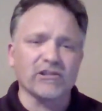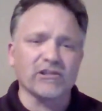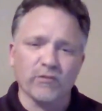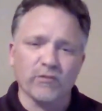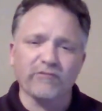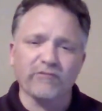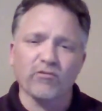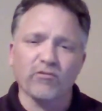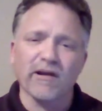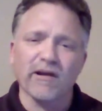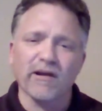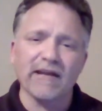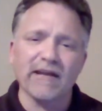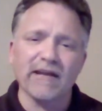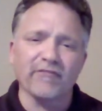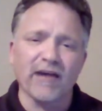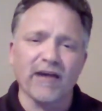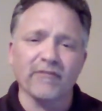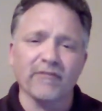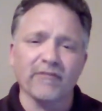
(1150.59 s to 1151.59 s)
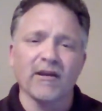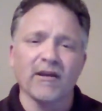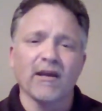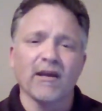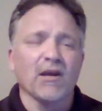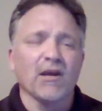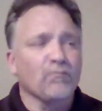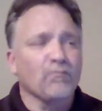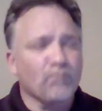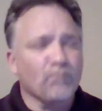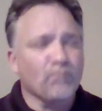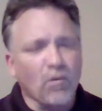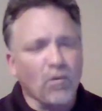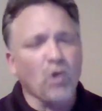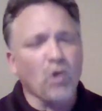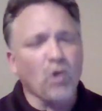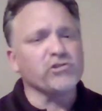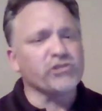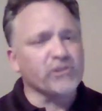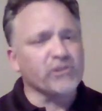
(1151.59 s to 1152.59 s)
$24.95.
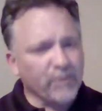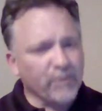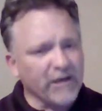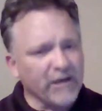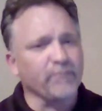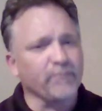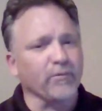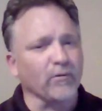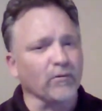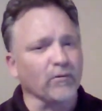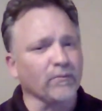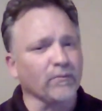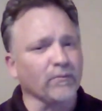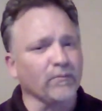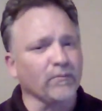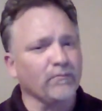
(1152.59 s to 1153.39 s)
Most people